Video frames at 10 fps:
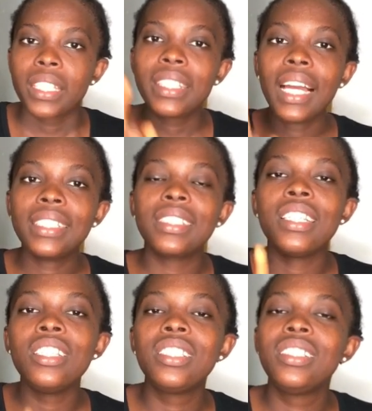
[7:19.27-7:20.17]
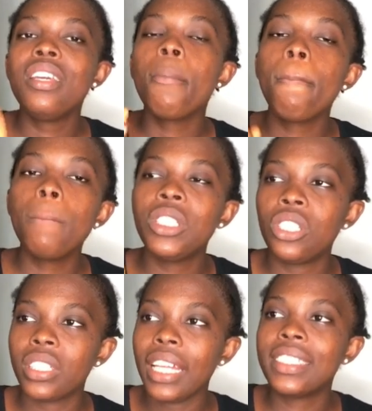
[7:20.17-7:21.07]
That is
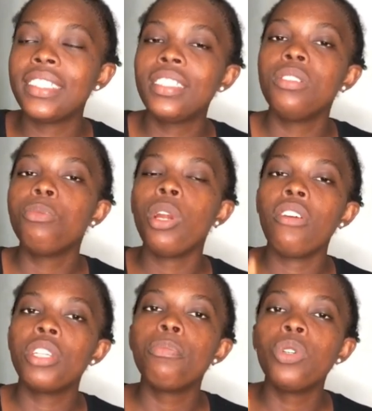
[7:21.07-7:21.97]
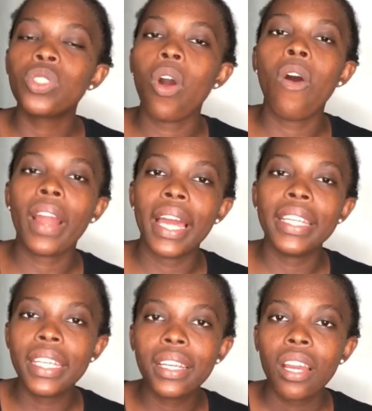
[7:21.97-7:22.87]
one of the most
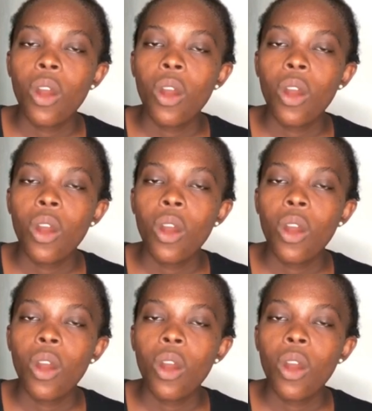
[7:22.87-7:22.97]
organic